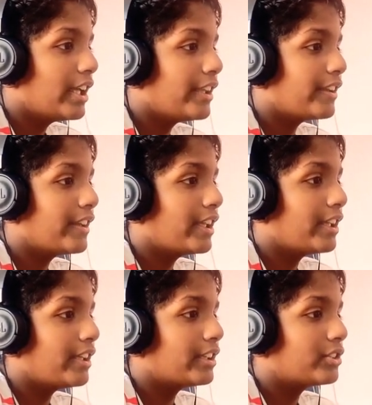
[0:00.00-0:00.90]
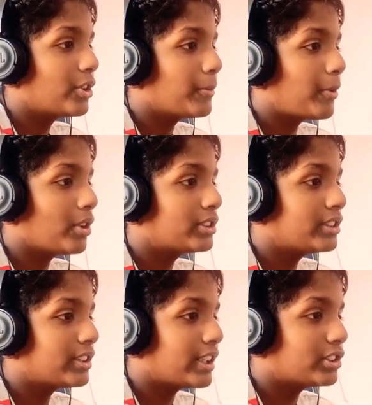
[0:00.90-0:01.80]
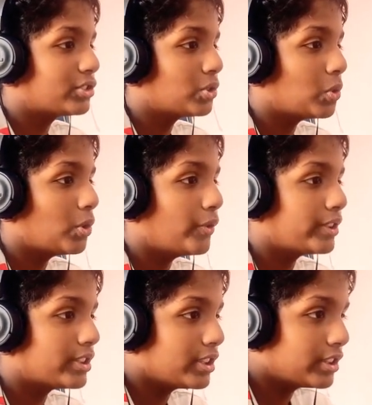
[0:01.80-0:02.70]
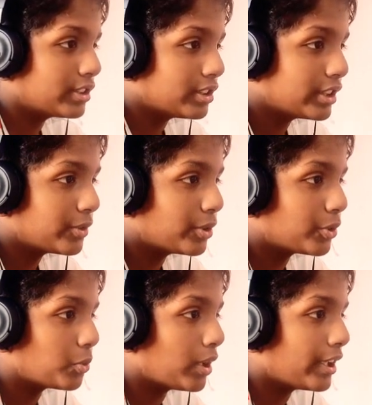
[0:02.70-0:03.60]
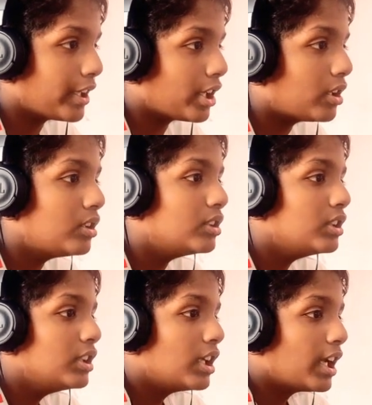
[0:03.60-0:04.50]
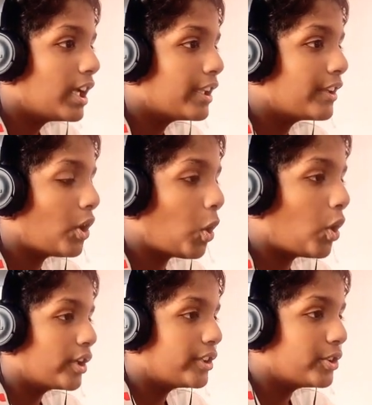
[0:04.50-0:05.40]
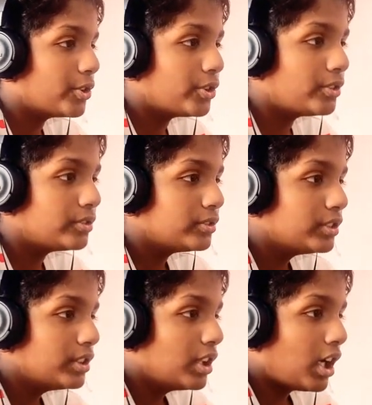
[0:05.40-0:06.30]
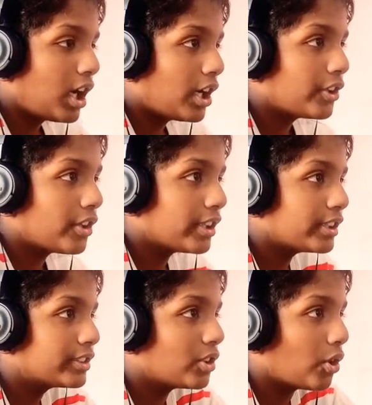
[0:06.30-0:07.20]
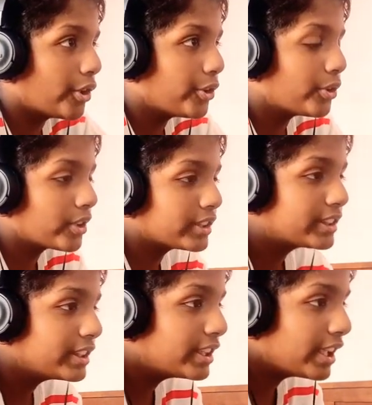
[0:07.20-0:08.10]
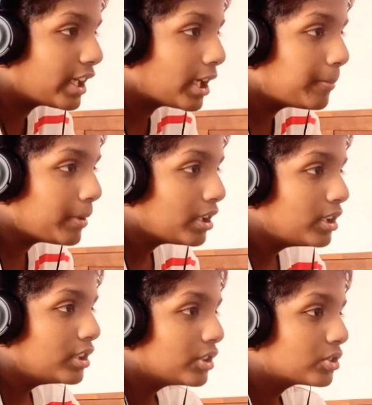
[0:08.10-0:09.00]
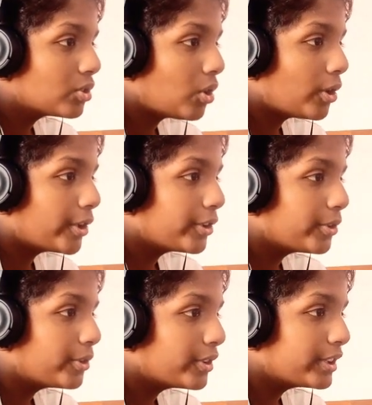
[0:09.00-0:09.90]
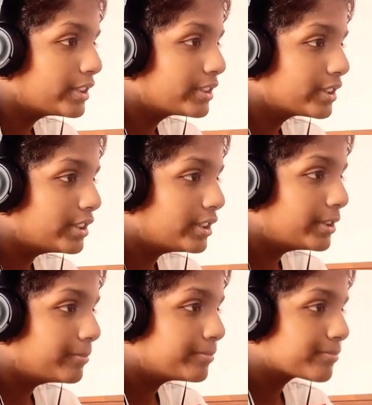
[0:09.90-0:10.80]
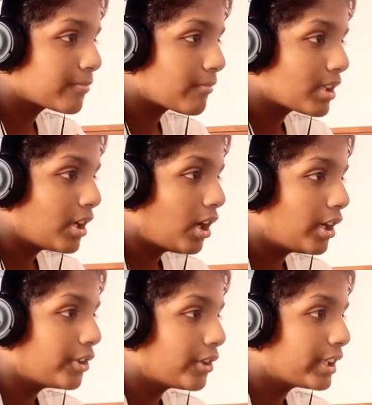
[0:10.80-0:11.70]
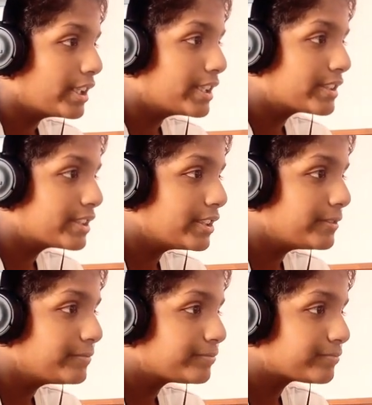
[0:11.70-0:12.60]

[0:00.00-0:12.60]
and then it's going to cause the threshold which is equal to 1 now, and the audio r dot listen audio, you can see there. So audio is r dot listen,